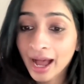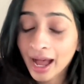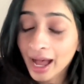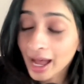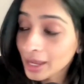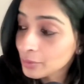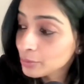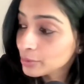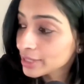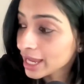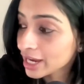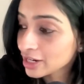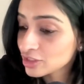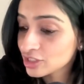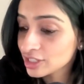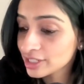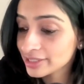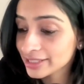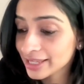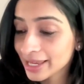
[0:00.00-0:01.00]
I would
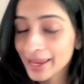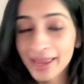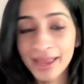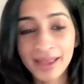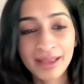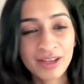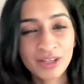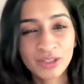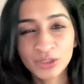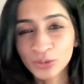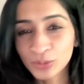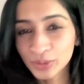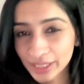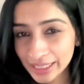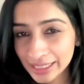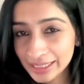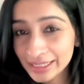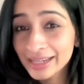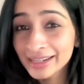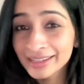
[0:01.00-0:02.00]
actually say you
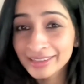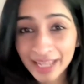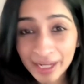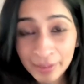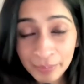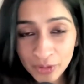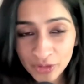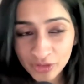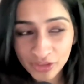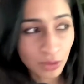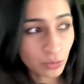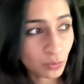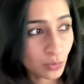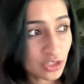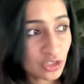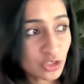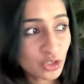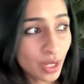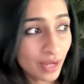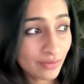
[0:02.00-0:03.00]
need 10%.
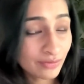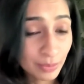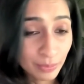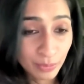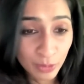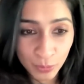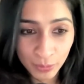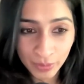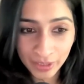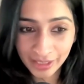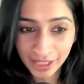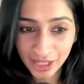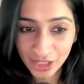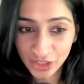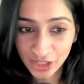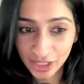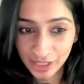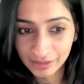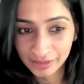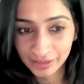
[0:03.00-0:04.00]
Once you have the blueprint I
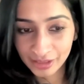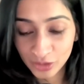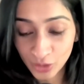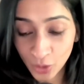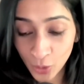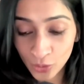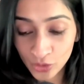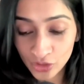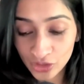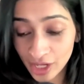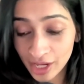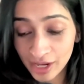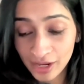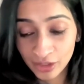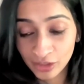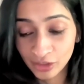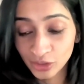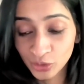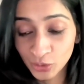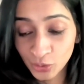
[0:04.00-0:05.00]
share in this course,
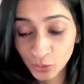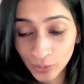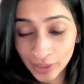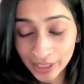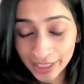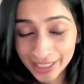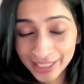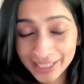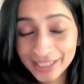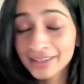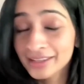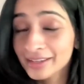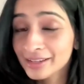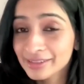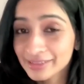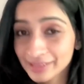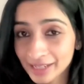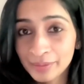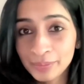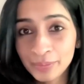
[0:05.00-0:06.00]
you will need
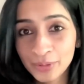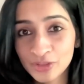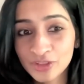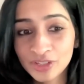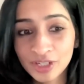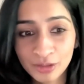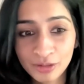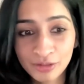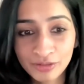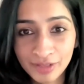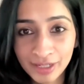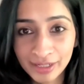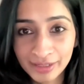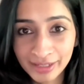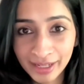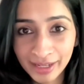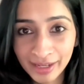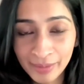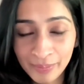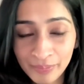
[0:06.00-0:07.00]
10% of that
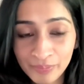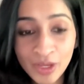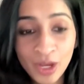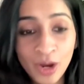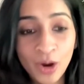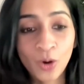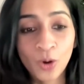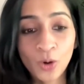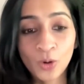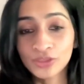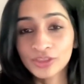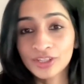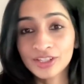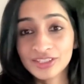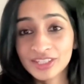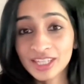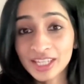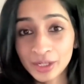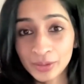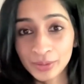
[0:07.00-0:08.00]
time on the
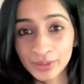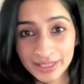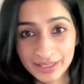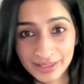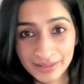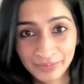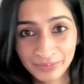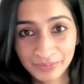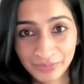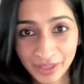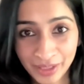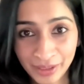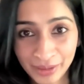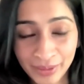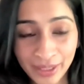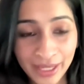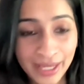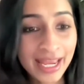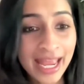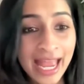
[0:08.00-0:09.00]
sequence,
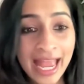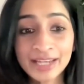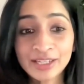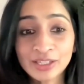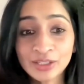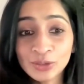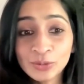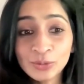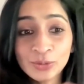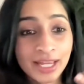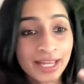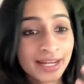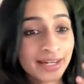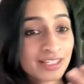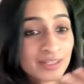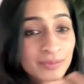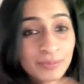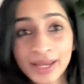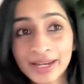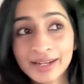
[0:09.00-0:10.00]
okay? And you can
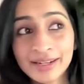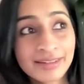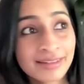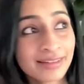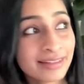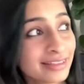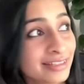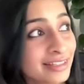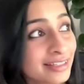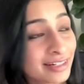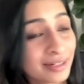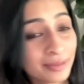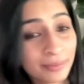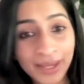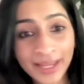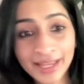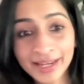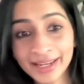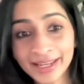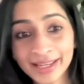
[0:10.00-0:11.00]
spend the
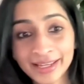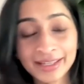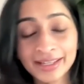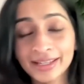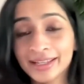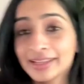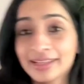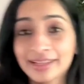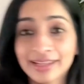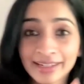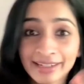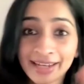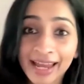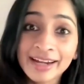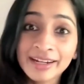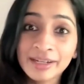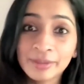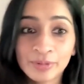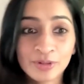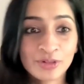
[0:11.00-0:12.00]
remaining
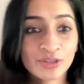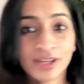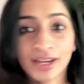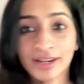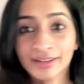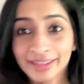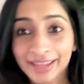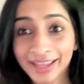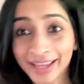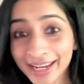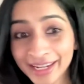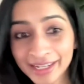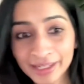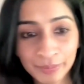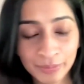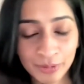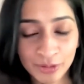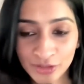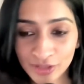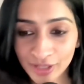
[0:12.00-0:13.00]
90%,
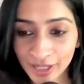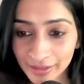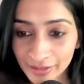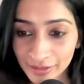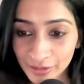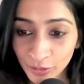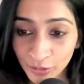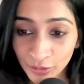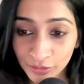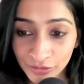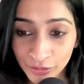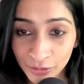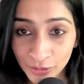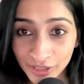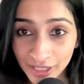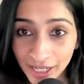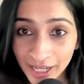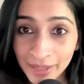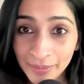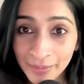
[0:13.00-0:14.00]
80% of your
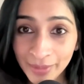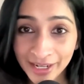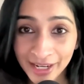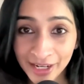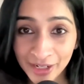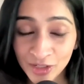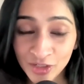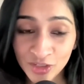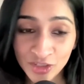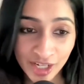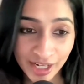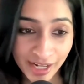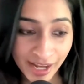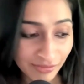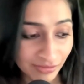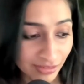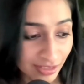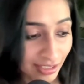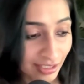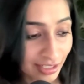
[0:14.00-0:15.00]
time and energy and
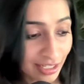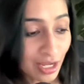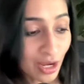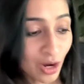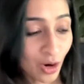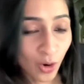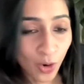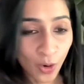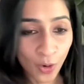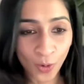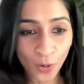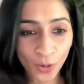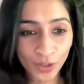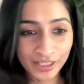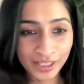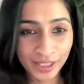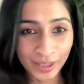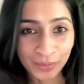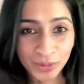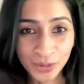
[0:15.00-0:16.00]
effort
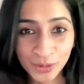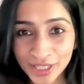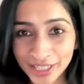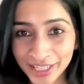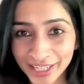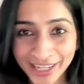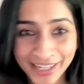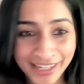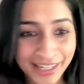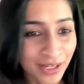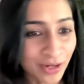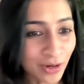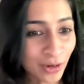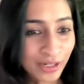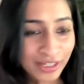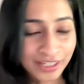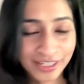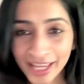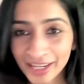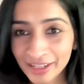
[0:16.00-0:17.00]
on communicating,
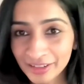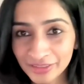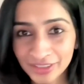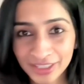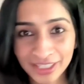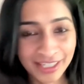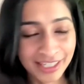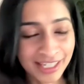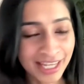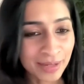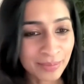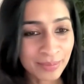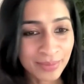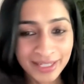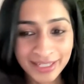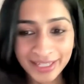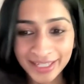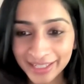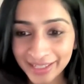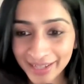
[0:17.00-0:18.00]
on delivery and
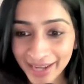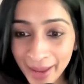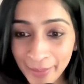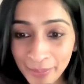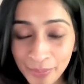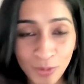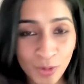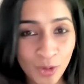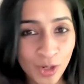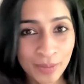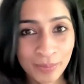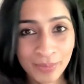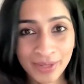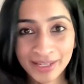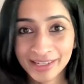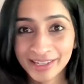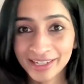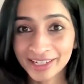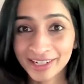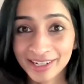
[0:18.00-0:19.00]
building rapport and
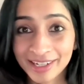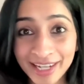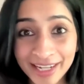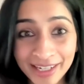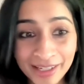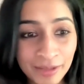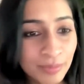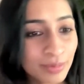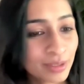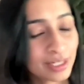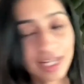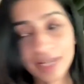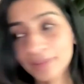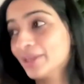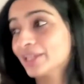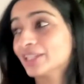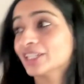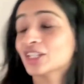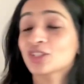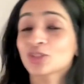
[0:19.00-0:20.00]
making it relatable and
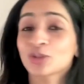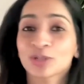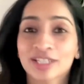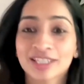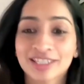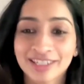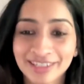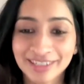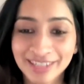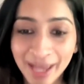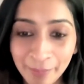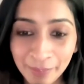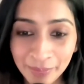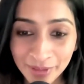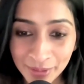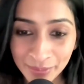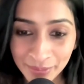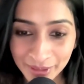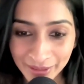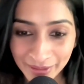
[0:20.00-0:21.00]
making sure it's
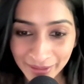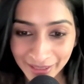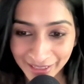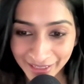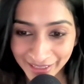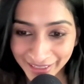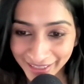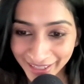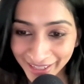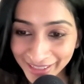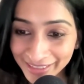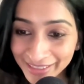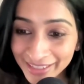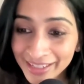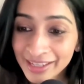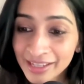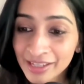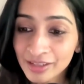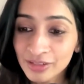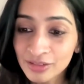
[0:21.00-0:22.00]
adaptable. Right?
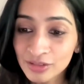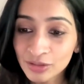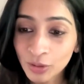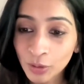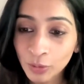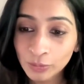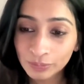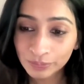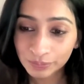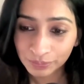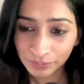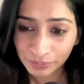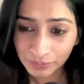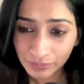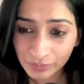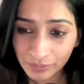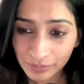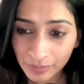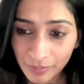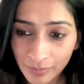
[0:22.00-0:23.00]
So
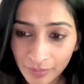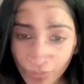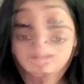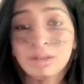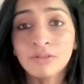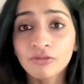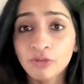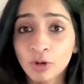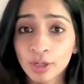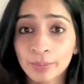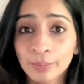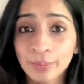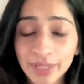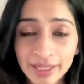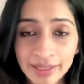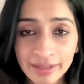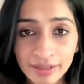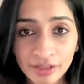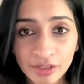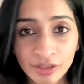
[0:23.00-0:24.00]
for a
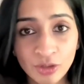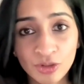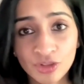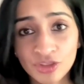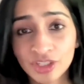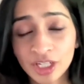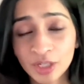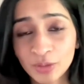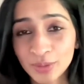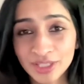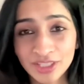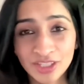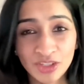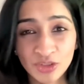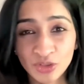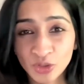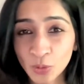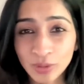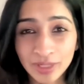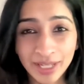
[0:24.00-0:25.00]
beginner, your
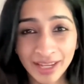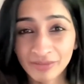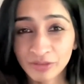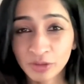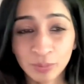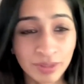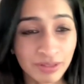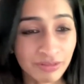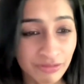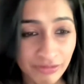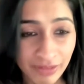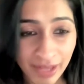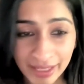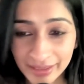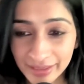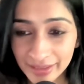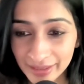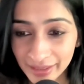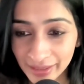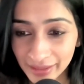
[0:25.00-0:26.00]
sequences don't have to be
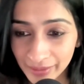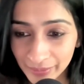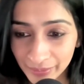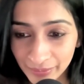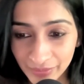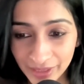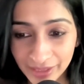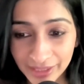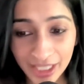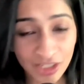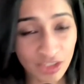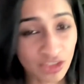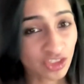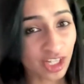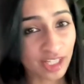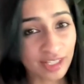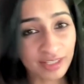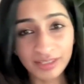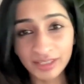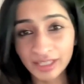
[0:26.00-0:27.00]
fancy. They
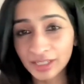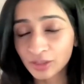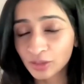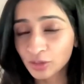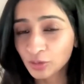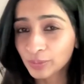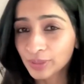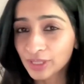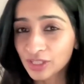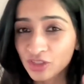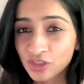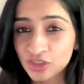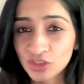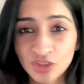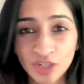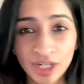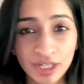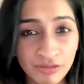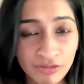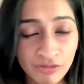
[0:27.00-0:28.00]
just need to be
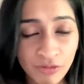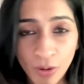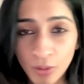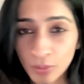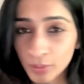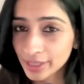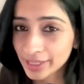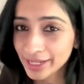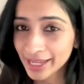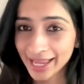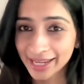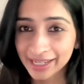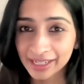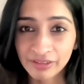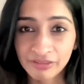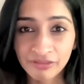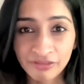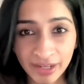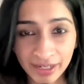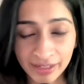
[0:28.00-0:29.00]
straightforward and
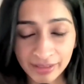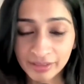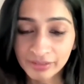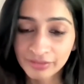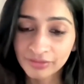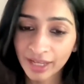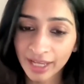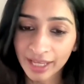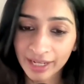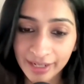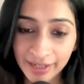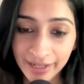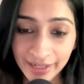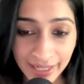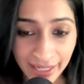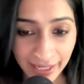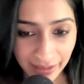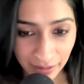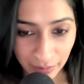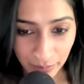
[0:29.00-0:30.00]
effective and
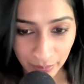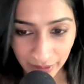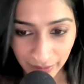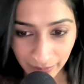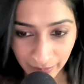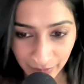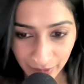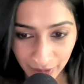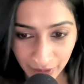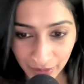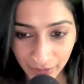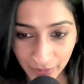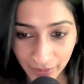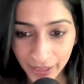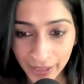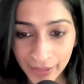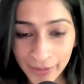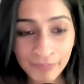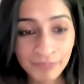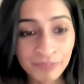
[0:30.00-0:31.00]
relatable.
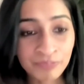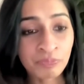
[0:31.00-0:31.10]
Okay.